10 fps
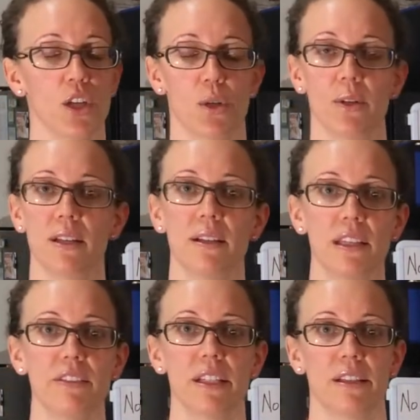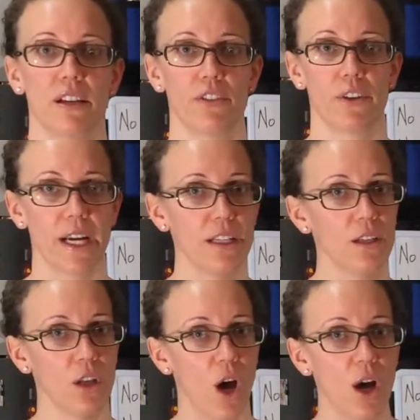You don't need to leave it in there for
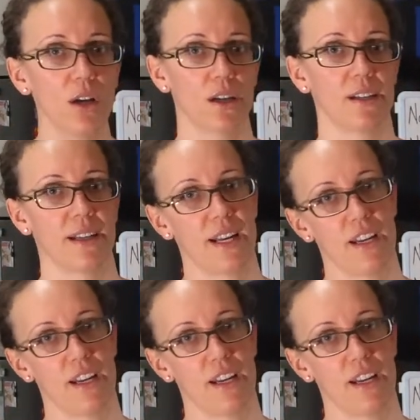any longer than